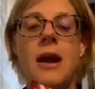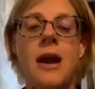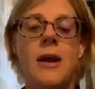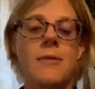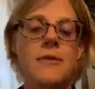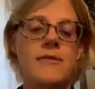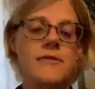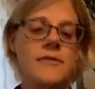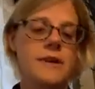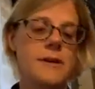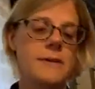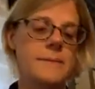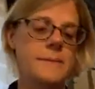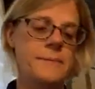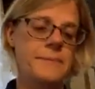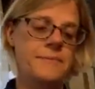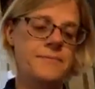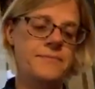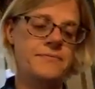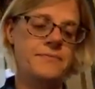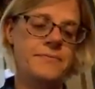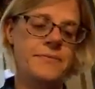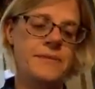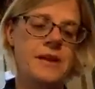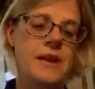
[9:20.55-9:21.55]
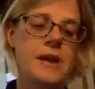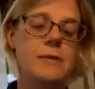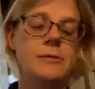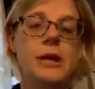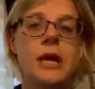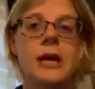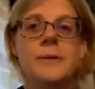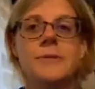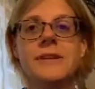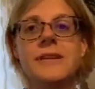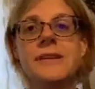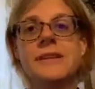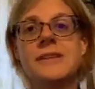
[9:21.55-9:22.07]
However,
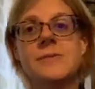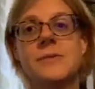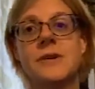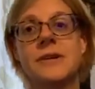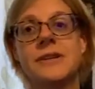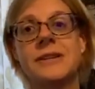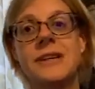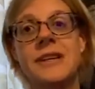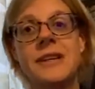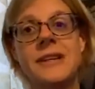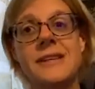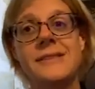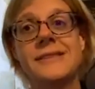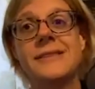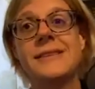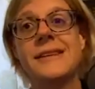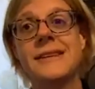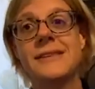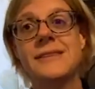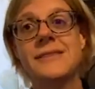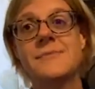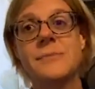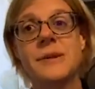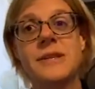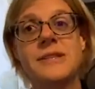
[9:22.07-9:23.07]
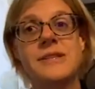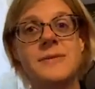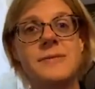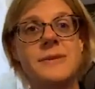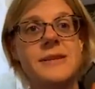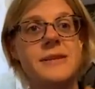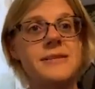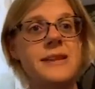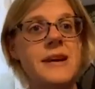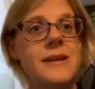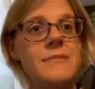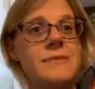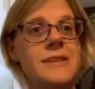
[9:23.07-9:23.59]
I'm going with this one that is
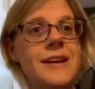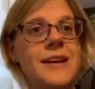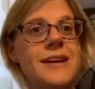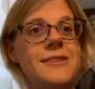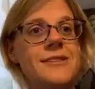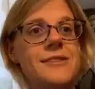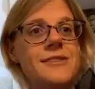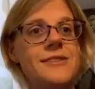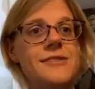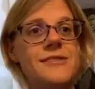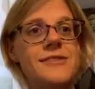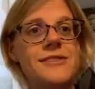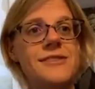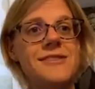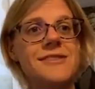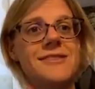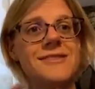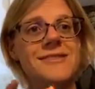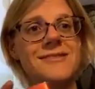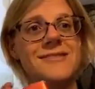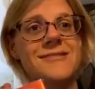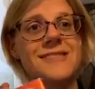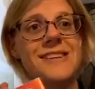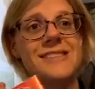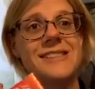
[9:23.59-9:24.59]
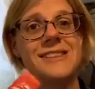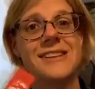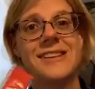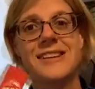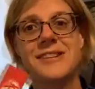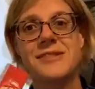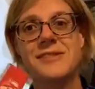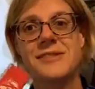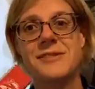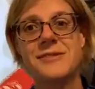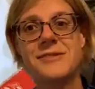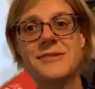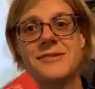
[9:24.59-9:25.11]
principally the same taste. You just, as a
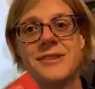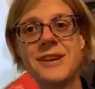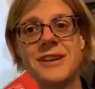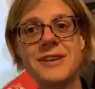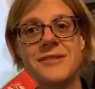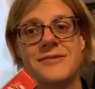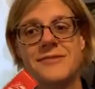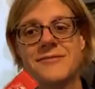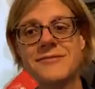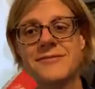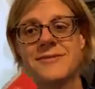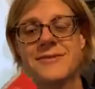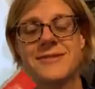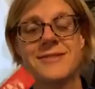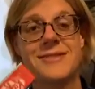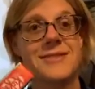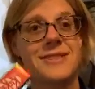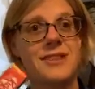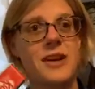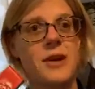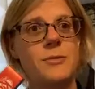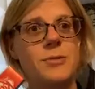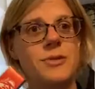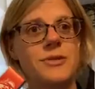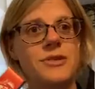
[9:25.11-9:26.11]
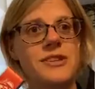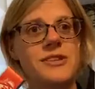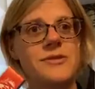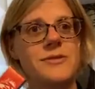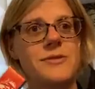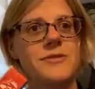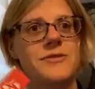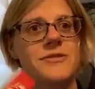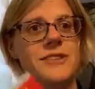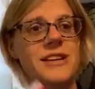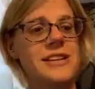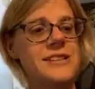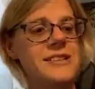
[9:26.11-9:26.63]
kid, you kind of sampled
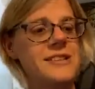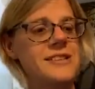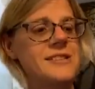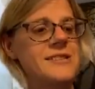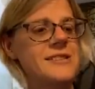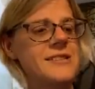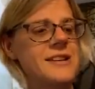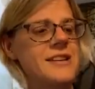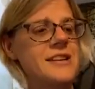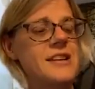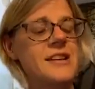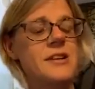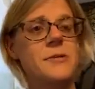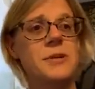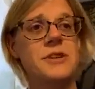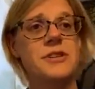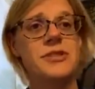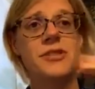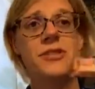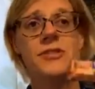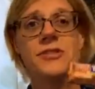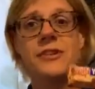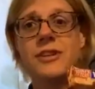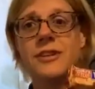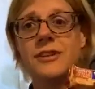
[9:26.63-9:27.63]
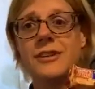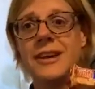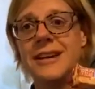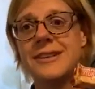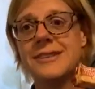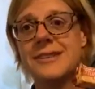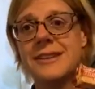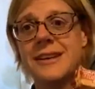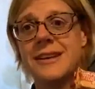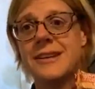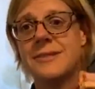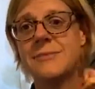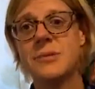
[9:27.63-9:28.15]
this one for ages. I don't know what I'd do if I got
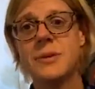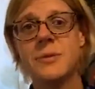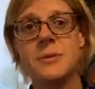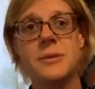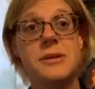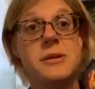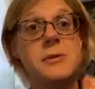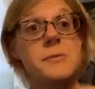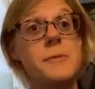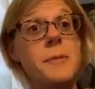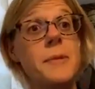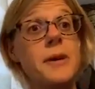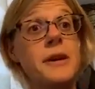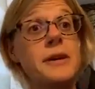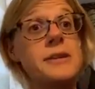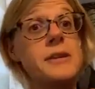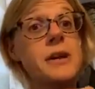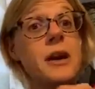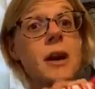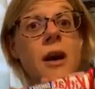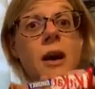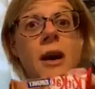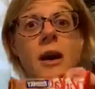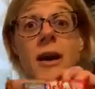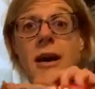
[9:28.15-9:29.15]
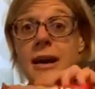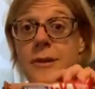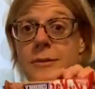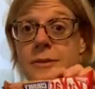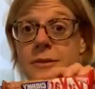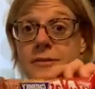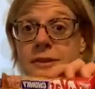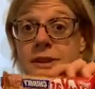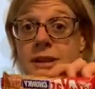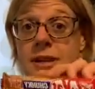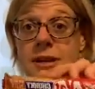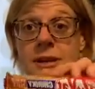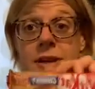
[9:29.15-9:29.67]
that as a kid. Probably lose my mind.
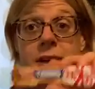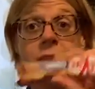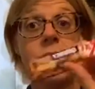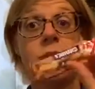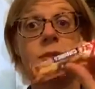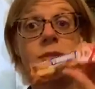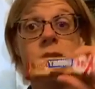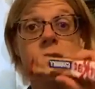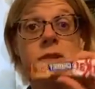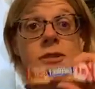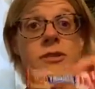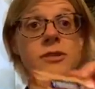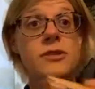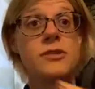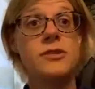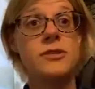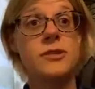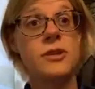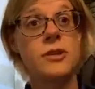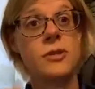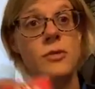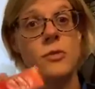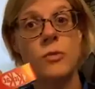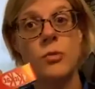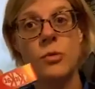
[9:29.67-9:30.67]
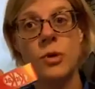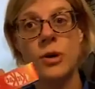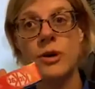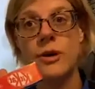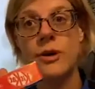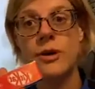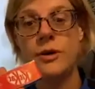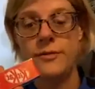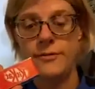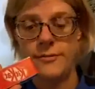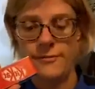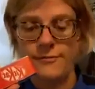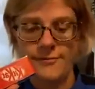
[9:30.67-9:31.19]
However, 222,
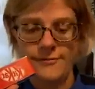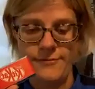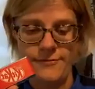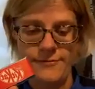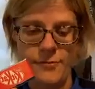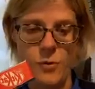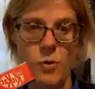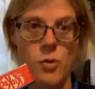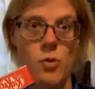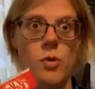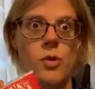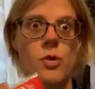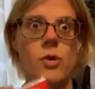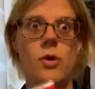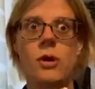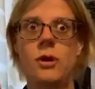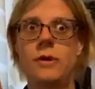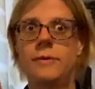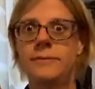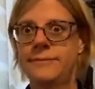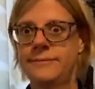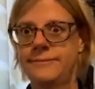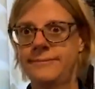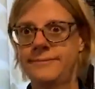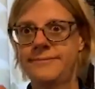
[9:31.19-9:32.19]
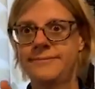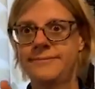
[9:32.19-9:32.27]
104.